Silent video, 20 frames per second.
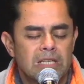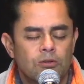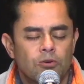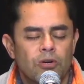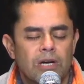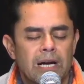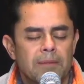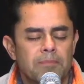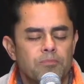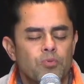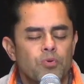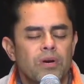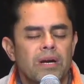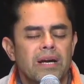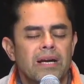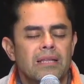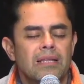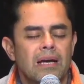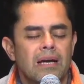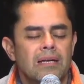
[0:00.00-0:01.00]
Lord, I
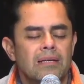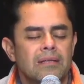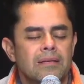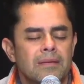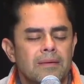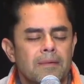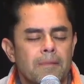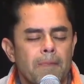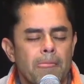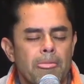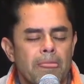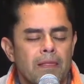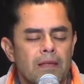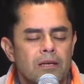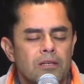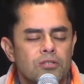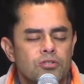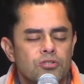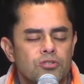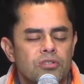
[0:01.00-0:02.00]
pray that
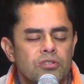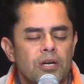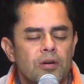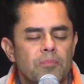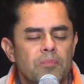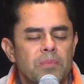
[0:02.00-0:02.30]
should there